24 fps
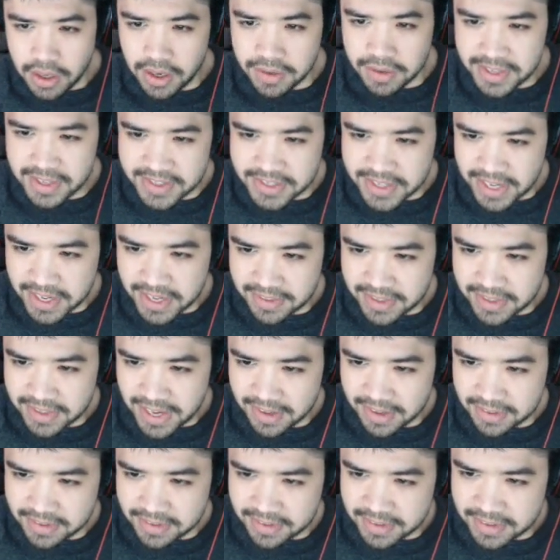They say
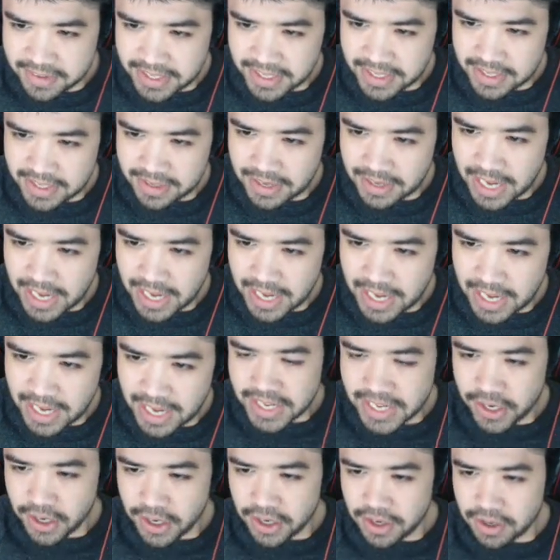that the
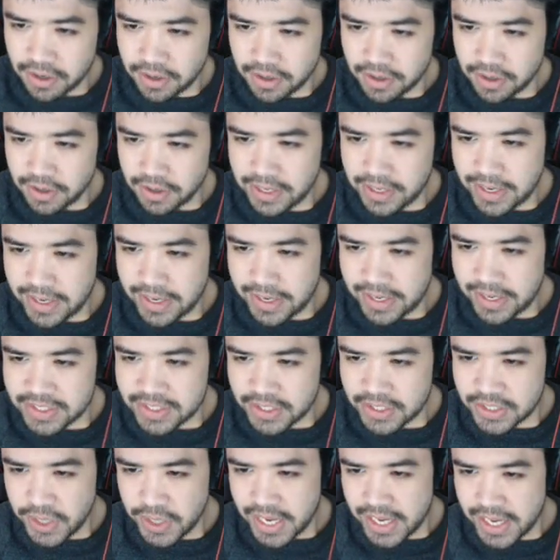epicenter
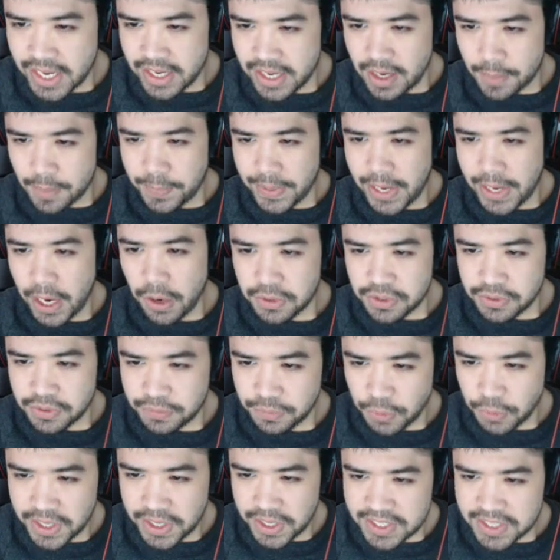is located about
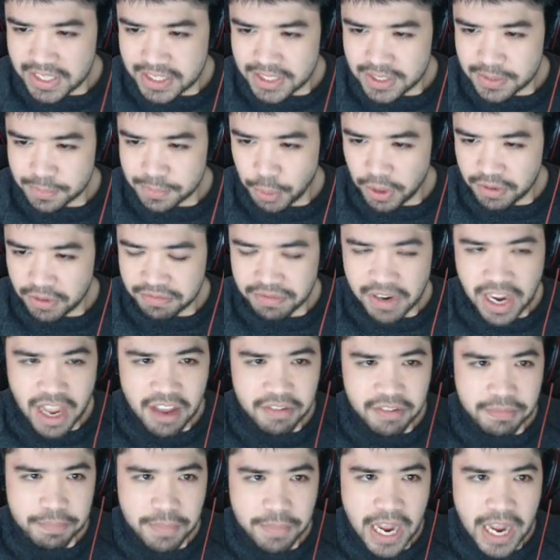
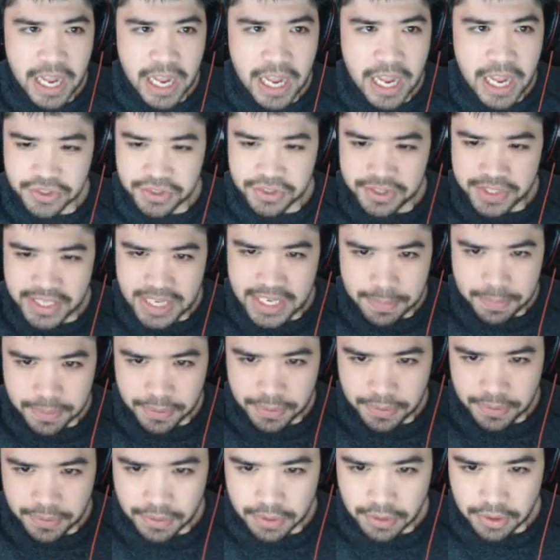46.5 miles deep.
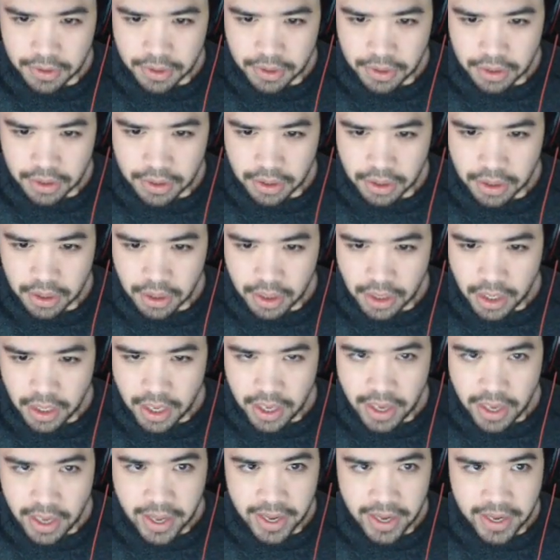
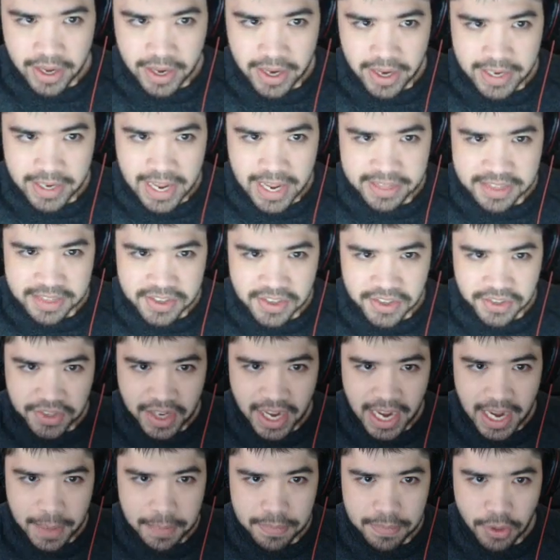And at this
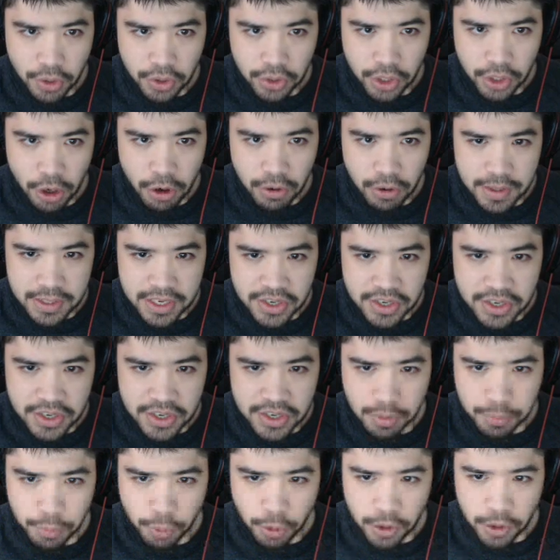time, there are no initial
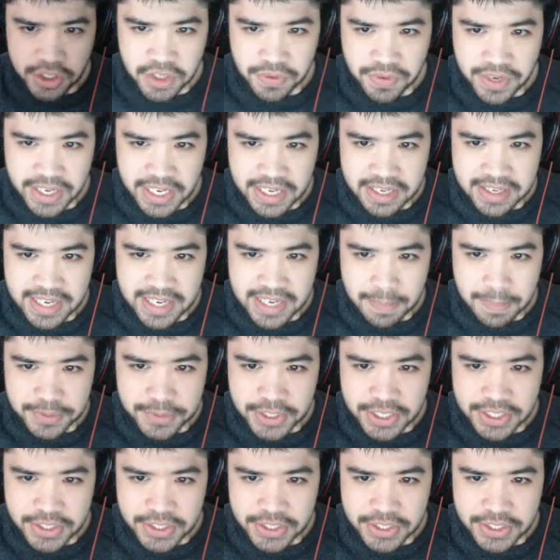reports of any
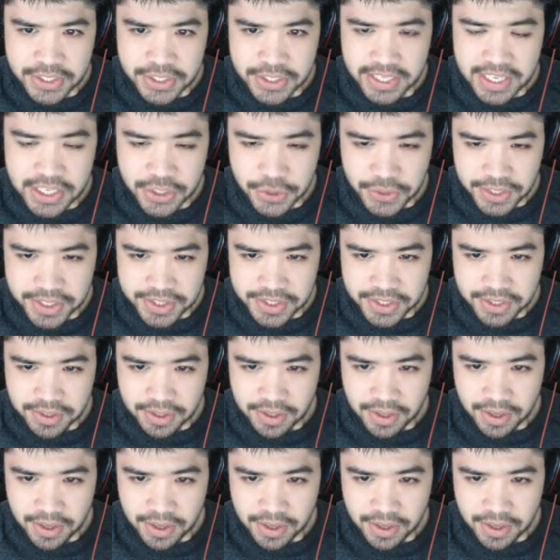damages or any injuries.